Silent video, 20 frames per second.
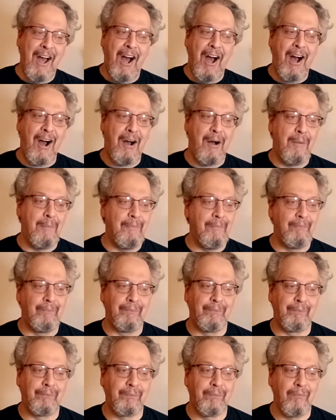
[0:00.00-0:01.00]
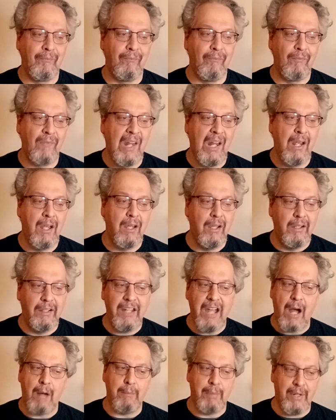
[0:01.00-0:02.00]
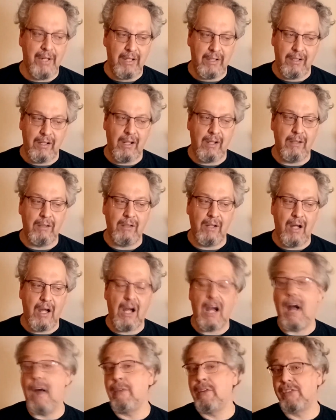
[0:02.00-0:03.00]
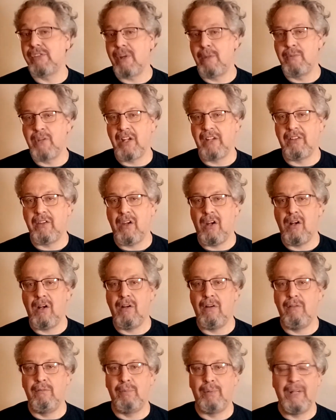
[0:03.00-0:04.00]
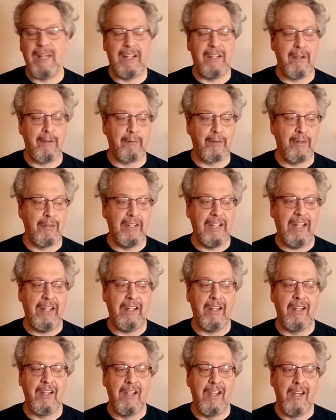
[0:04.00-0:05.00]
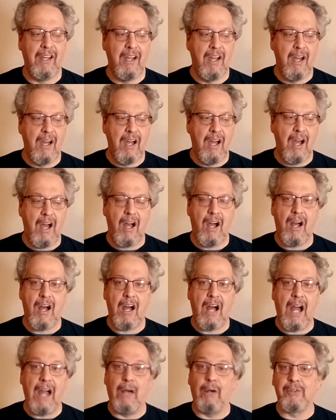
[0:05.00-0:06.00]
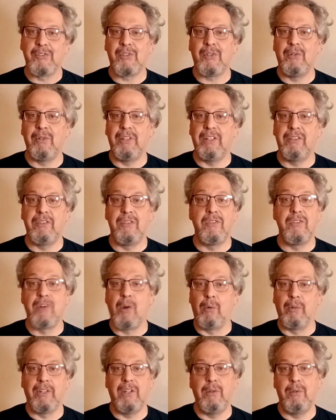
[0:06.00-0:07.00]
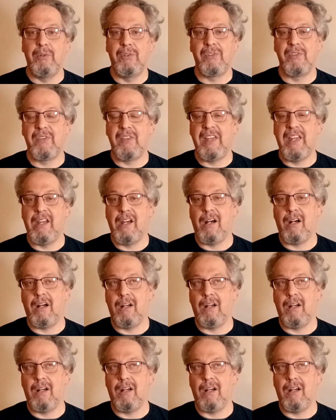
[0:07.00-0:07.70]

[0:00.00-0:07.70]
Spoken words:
while. Yeah, but on the subject of playing differently, I also don't use the